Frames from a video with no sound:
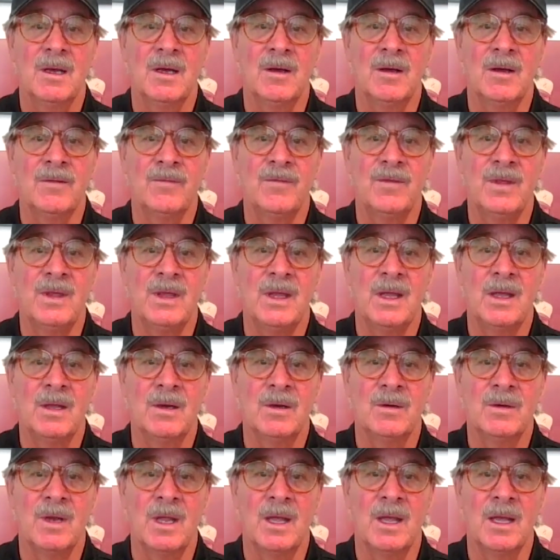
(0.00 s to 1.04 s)
of the
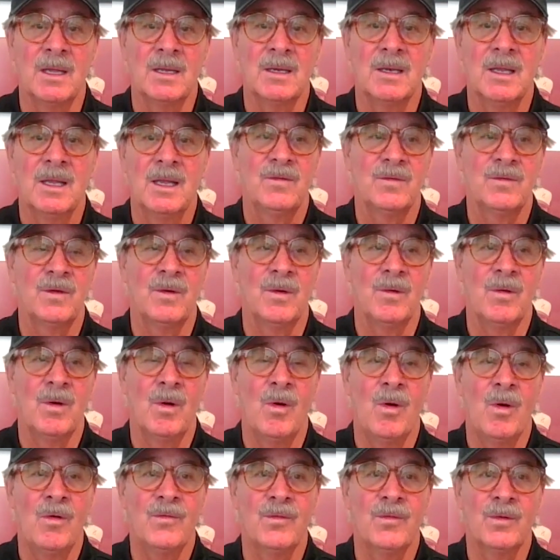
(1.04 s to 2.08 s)
internet. So
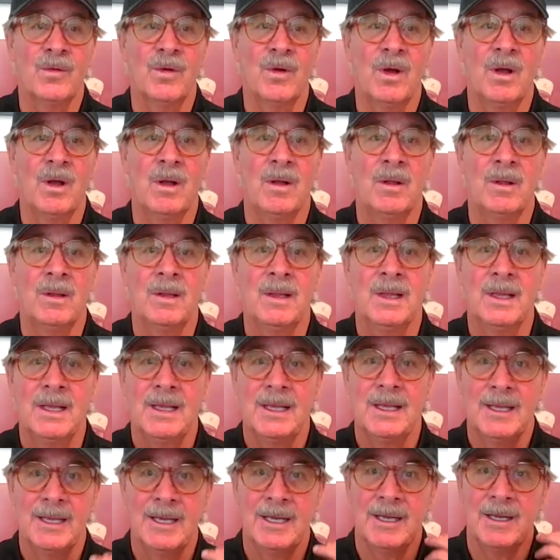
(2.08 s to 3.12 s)
overall,
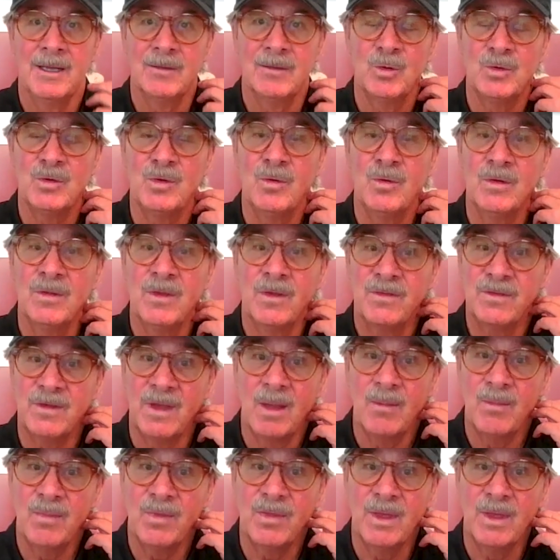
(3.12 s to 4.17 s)
we're doing the
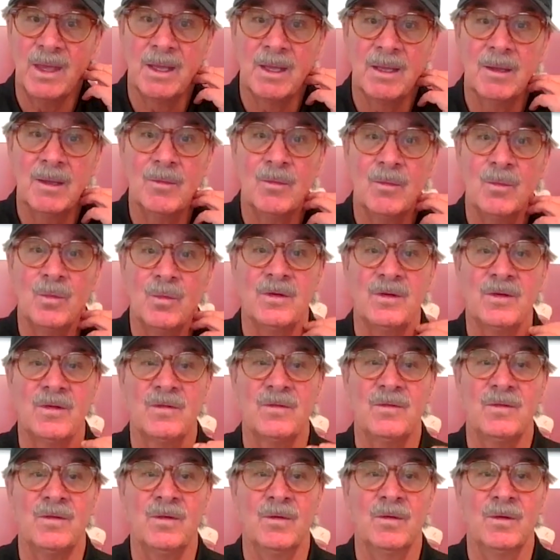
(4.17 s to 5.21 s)
same thing. We're
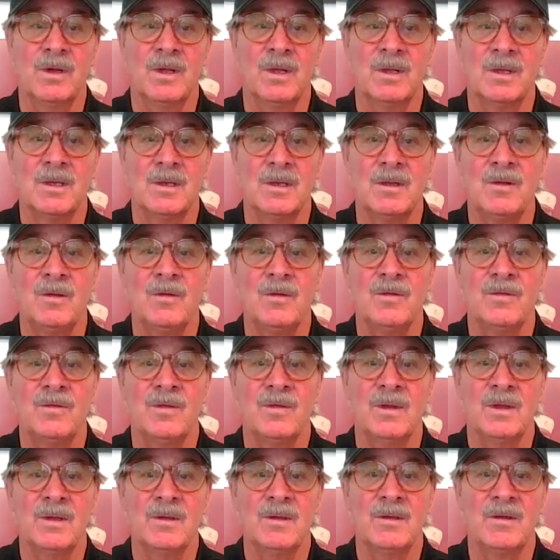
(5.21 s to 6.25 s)
just doing it
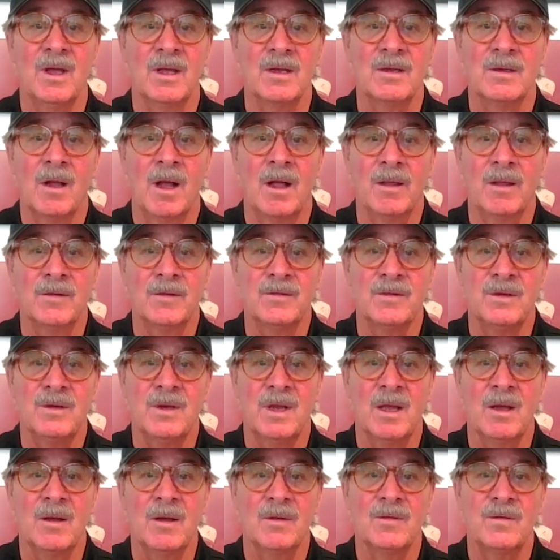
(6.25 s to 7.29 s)
using technology
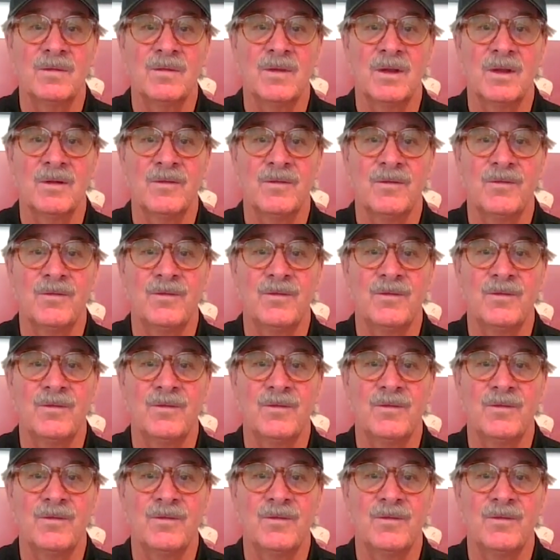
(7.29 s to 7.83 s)
now instead of